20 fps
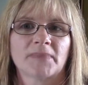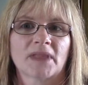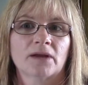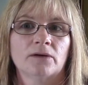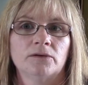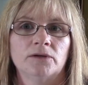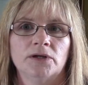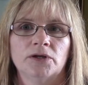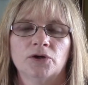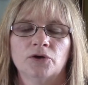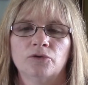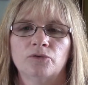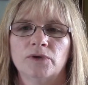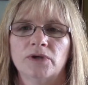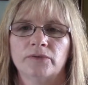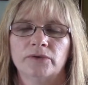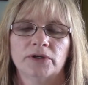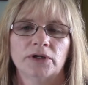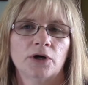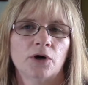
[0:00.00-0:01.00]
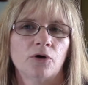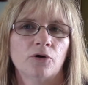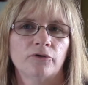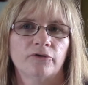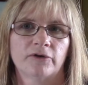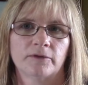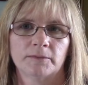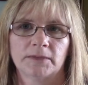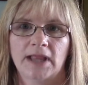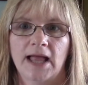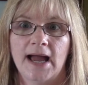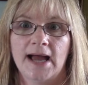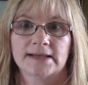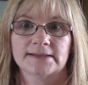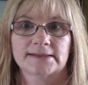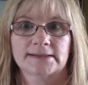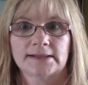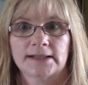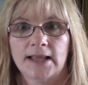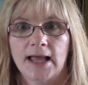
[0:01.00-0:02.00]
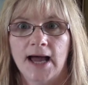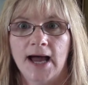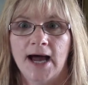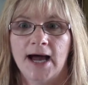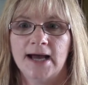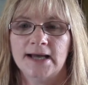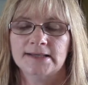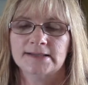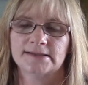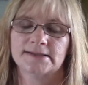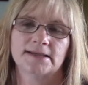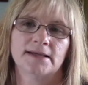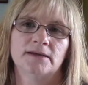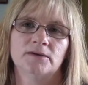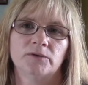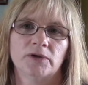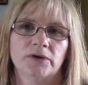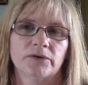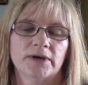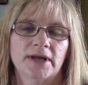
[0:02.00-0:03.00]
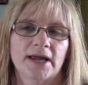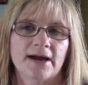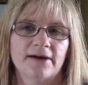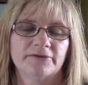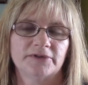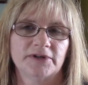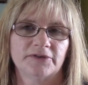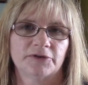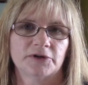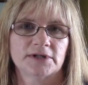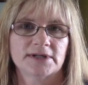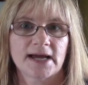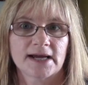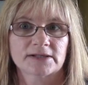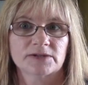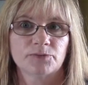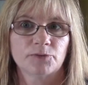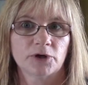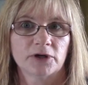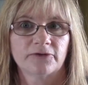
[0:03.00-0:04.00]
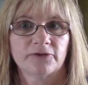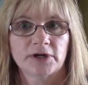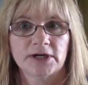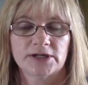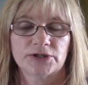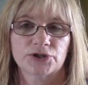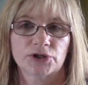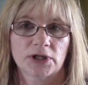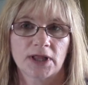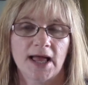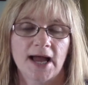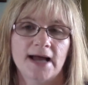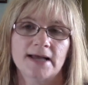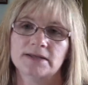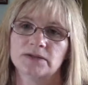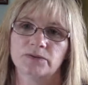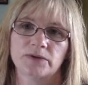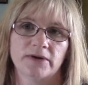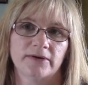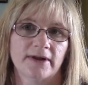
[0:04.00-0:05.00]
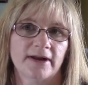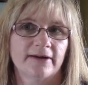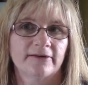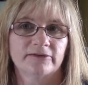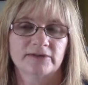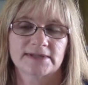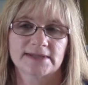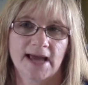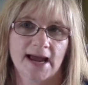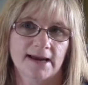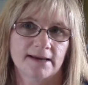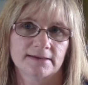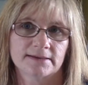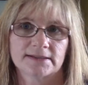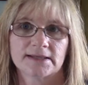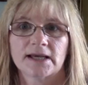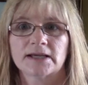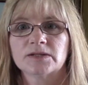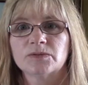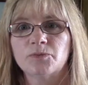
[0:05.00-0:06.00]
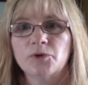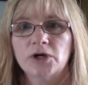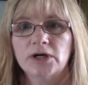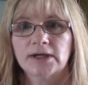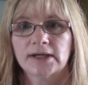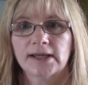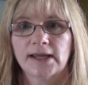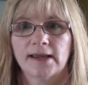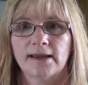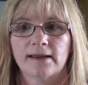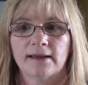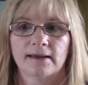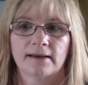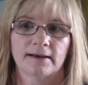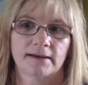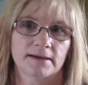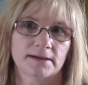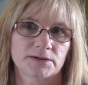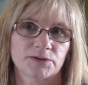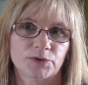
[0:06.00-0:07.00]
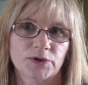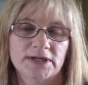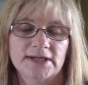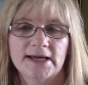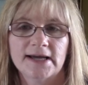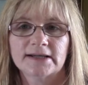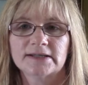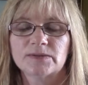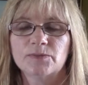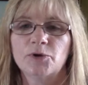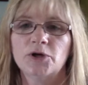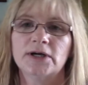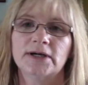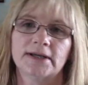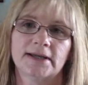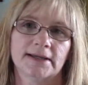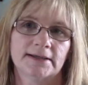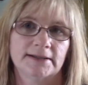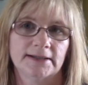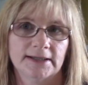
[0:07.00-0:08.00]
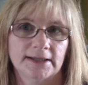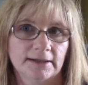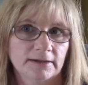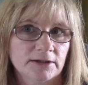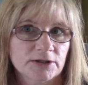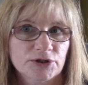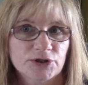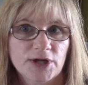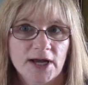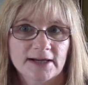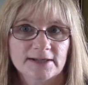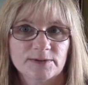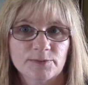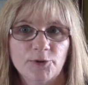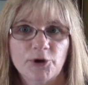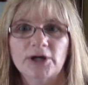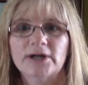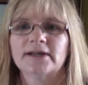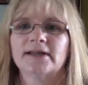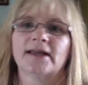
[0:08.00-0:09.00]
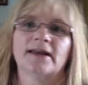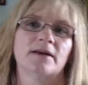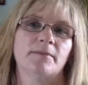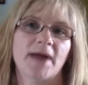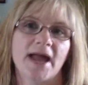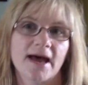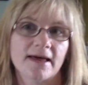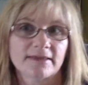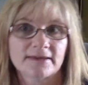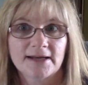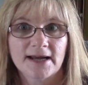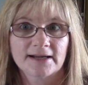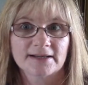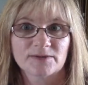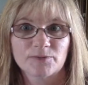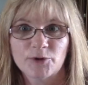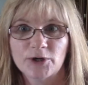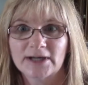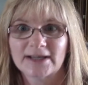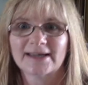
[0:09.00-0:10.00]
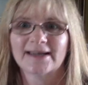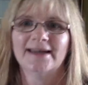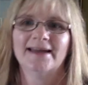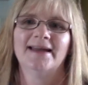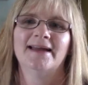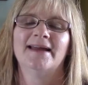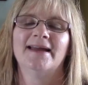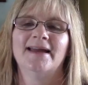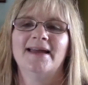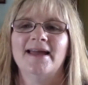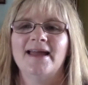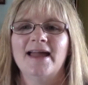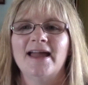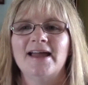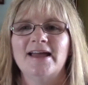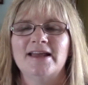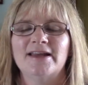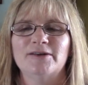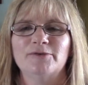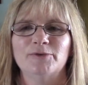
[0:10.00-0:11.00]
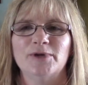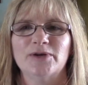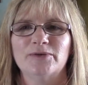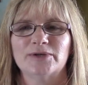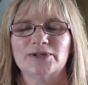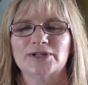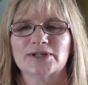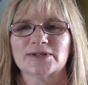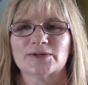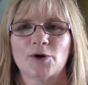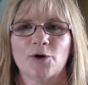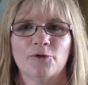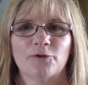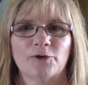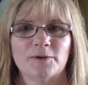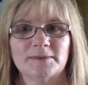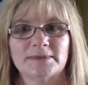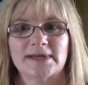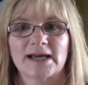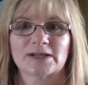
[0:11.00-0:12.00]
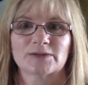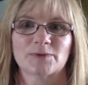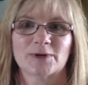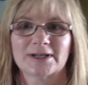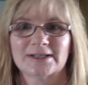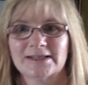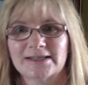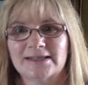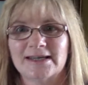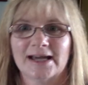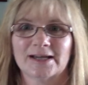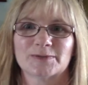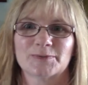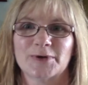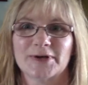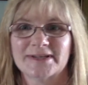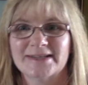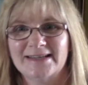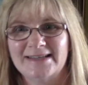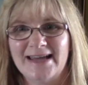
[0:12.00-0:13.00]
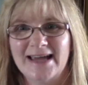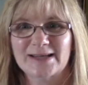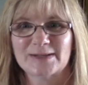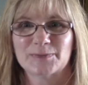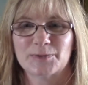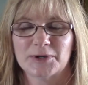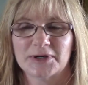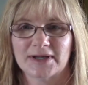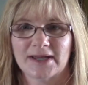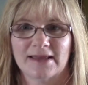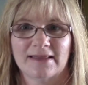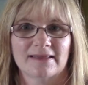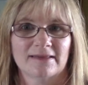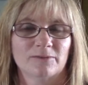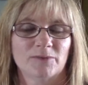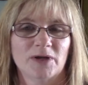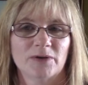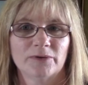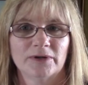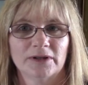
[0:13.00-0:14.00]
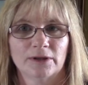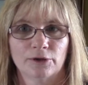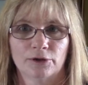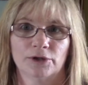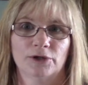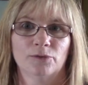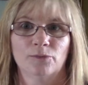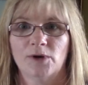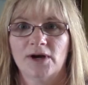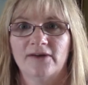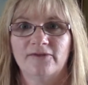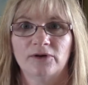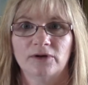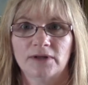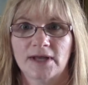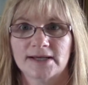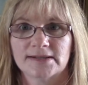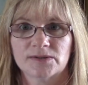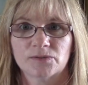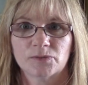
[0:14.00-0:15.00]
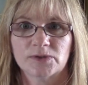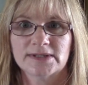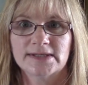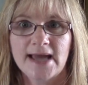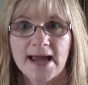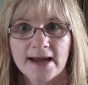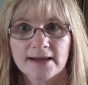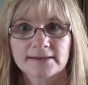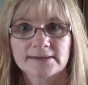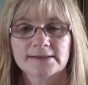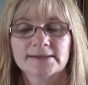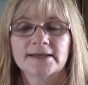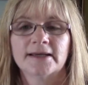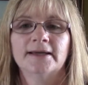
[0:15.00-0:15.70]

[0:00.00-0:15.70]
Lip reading: we would go from class to class and we would have a different textbook for each class. We'd have a science textbook and a history textbook and an English textbook and a math textbook. And we would just go from textbook to textbook to textbook and we would learn whatever lesson was next.